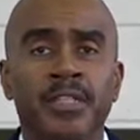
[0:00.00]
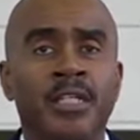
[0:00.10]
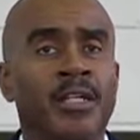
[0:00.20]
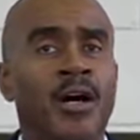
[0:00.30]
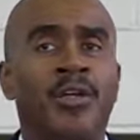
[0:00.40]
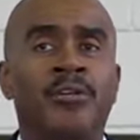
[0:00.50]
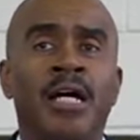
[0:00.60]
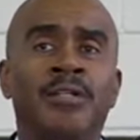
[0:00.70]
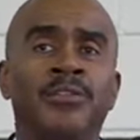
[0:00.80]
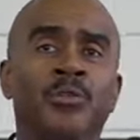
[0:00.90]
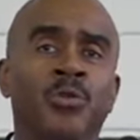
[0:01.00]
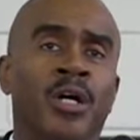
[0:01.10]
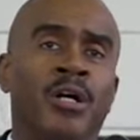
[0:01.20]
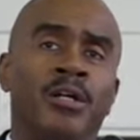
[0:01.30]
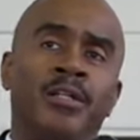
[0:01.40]
and all around the
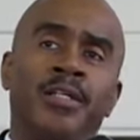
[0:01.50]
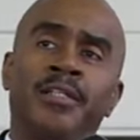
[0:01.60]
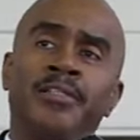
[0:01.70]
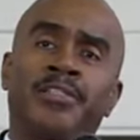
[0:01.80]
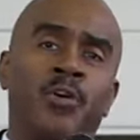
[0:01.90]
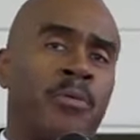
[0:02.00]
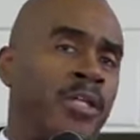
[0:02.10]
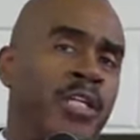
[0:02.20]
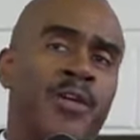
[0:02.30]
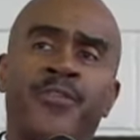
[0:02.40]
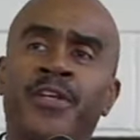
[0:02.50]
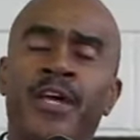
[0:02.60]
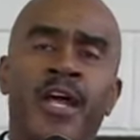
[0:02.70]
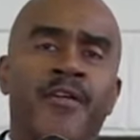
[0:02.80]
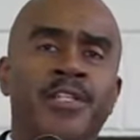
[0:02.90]
world, in so many different
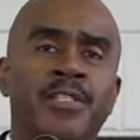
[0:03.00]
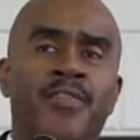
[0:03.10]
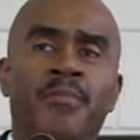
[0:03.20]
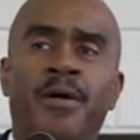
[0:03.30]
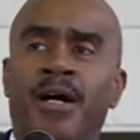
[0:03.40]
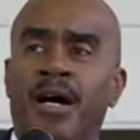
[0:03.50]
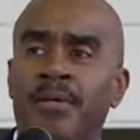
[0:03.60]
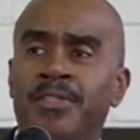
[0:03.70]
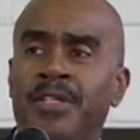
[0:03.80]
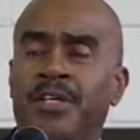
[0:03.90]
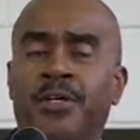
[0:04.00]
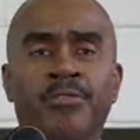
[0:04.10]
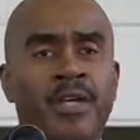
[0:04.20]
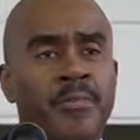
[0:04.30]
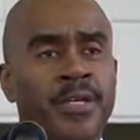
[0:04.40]
areas of the Bahamas and the
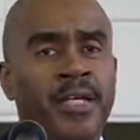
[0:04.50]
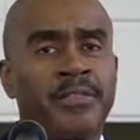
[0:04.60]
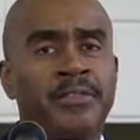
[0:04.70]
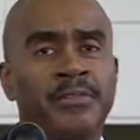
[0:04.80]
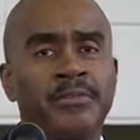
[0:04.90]
Caribbean.